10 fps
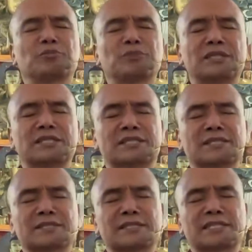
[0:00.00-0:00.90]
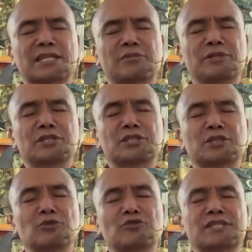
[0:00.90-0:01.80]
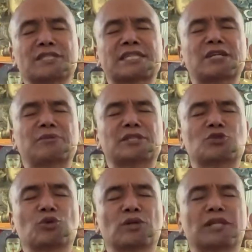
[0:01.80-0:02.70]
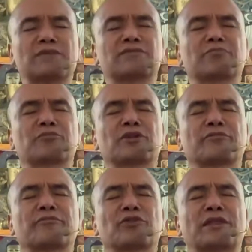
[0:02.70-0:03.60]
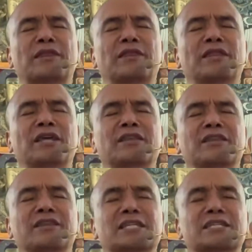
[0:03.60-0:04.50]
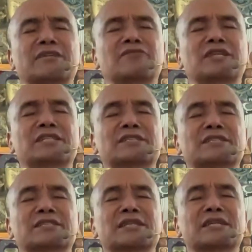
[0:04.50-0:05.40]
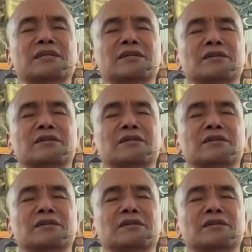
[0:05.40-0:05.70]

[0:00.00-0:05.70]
these 6 elements. Remove the 6 elements, what left? Nothing is left as the self.